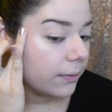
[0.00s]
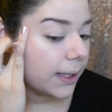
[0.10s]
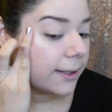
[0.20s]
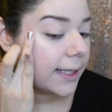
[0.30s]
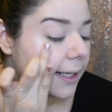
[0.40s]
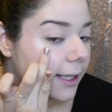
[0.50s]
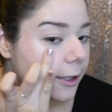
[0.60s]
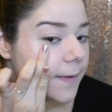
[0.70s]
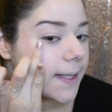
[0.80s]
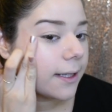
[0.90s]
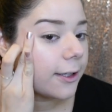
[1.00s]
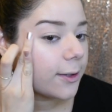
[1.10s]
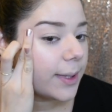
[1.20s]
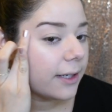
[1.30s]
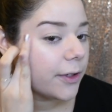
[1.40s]
n Wild highlighter is a
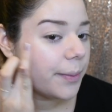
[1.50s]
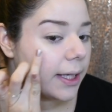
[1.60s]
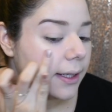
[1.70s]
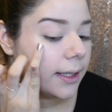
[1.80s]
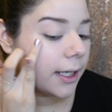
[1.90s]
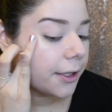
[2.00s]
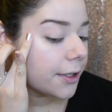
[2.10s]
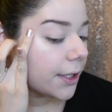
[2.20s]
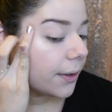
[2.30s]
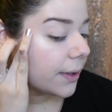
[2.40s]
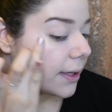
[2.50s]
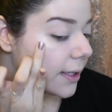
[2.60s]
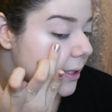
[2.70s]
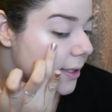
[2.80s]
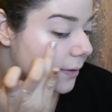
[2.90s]
little bit of a pinky undertone, and
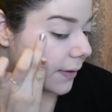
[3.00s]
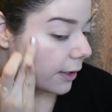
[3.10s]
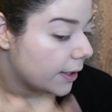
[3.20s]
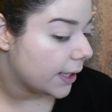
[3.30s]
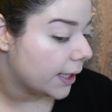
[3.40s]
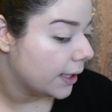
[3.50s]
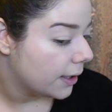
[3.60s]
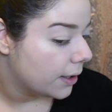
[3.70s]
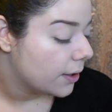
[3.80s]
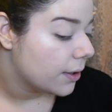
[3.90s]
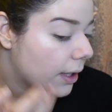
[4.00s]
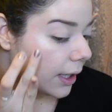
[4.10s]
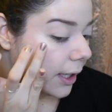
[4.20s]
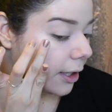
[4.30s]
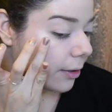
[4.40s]
this is a very
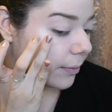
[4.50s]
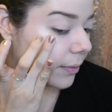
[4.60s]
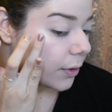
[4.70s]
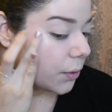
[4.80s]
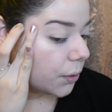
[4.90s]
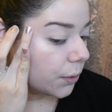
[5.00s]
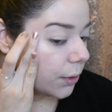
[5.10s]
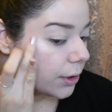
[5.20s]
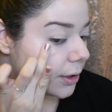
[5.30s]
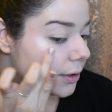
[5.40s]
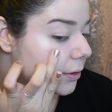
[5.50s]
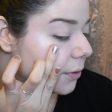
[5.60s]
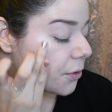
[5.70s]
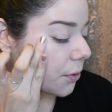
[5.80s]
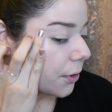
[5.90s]
cool
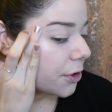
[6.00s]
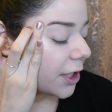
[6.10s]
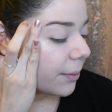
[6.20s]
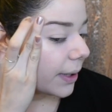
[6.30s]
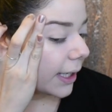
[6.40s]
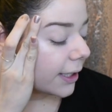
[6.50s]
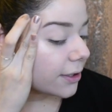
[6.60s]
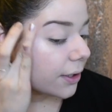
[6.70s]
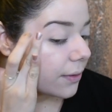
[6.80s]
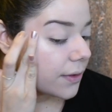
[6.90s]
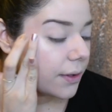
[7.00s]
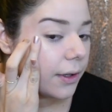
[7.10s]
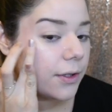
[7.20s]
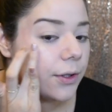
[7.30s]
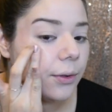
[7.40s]
neutral champagne tone, so
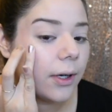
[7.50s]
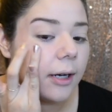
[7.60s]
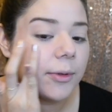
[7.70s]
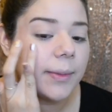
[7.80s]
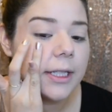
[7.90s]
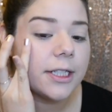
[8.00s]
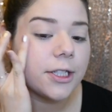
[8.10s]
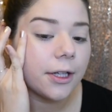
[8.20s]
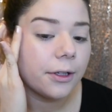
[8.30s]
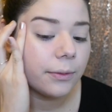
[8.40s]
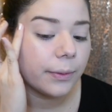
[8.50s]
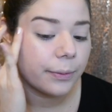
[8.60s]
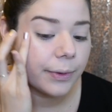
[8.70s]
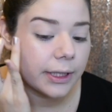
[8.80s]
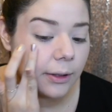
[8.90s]
the two complement each other
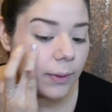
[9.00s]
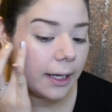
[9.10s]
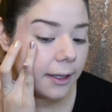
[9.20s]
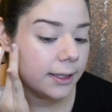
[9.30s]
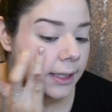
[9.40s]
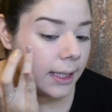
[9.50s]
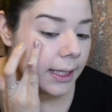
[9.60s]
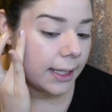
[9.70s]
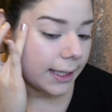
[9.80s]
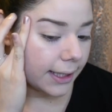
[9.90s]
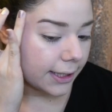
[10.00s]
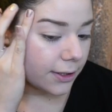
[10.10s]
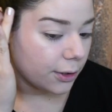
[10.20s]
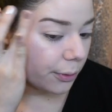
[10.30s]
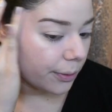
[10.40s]
really well. I think it's
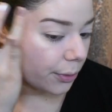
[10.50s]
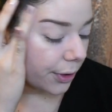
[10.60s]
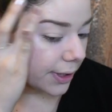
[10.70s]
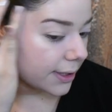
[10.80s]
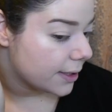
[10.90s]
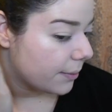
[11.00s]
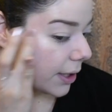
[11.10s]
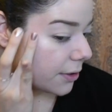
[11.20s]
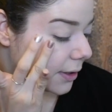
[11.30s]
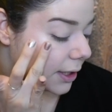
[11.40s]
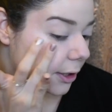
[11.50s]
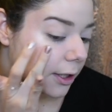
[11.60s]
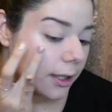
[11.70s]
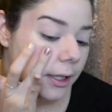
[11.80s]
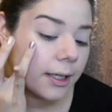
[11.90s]
super important to make sure that
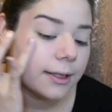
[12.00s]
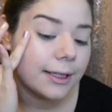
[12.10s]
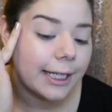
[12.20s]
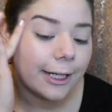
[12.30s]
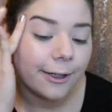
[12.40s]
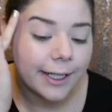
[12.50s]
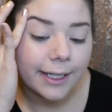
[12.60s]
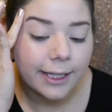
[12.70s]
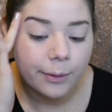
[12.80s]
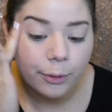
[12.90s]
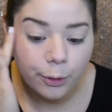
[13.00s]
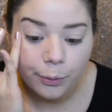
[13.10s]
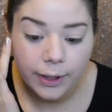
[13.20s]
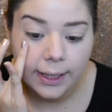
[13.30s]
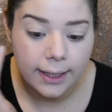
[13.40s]
you're layering the
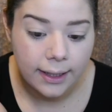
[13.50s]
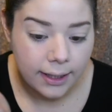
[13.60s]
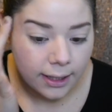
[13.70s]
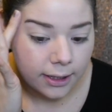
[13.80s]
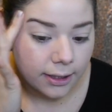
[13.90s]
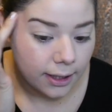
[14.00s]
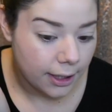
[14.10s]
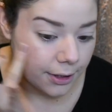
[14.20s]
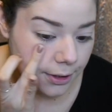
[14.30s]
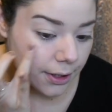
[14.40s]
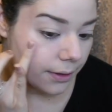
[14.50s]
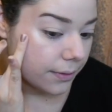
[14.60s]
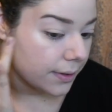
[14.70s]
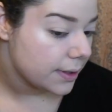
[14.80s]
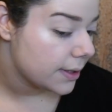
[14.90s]
appropriate
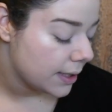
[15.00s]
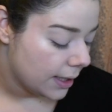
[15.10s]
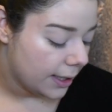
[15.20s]
undertones